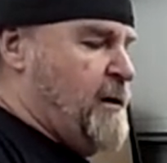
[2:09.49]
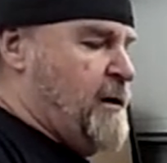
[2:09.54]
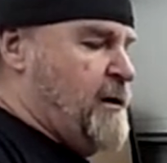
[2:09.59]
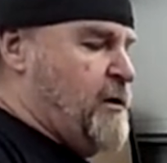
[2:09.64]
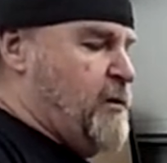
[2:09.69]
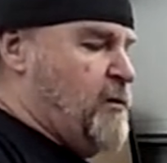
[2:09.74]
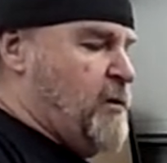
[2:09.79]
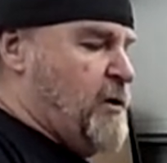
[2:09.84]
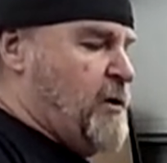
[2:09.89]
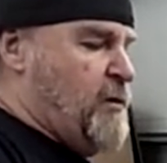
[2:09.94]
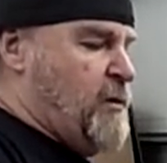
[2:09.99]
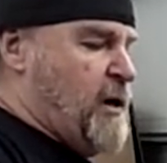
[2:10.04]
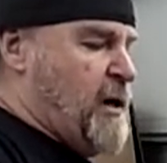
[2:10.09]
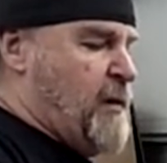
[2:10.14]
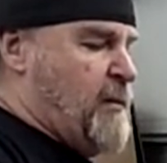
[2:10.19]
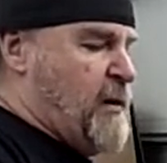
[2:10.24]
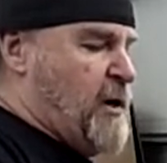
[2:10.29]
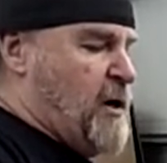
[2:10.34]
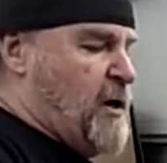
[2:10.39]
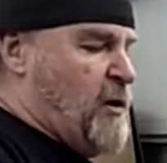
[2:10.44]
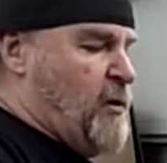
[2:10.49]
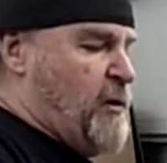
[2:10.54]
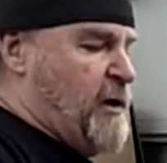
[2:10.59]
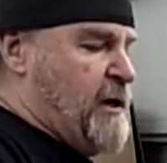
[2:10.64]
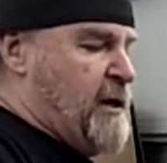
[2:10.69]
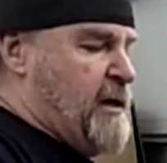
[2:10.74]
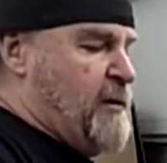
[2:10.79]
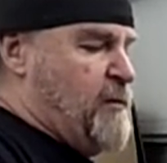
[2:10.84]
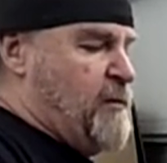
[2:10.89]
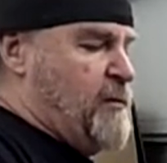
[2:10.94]
And you want to run them all the
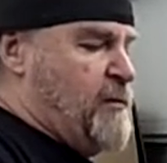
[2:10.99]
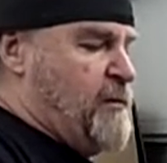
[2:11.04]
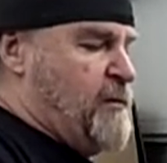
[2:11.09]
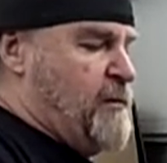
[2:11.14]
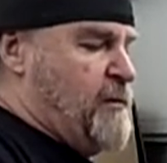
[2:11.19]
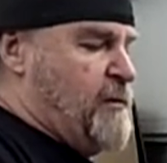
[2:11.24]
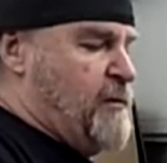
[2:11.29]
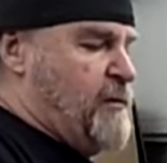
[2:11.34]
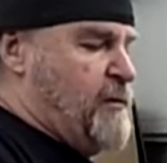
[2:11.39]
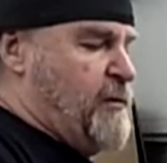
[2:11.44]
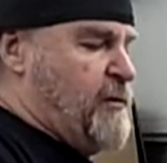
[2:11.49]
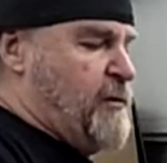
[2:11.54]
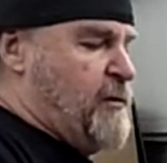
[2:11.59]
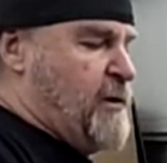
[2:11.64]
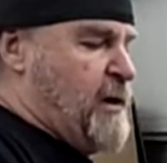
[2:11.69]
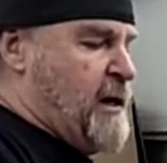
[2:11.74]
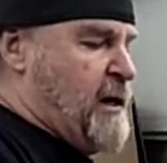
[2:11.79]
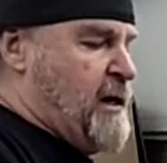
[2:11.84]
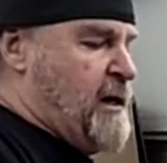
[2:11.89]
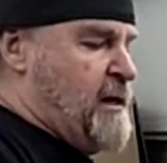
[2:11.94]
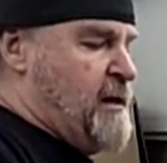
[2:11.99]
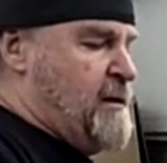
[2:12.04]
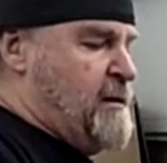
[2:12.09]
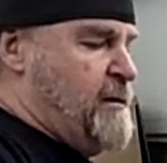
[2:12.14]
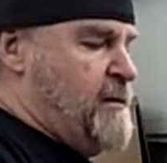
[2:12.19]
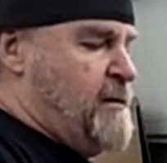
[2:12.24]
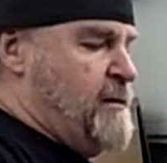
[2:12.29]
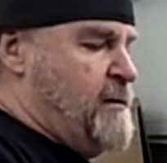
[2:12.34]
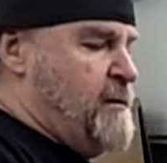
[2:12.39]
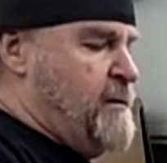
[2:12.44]
way in with your hand.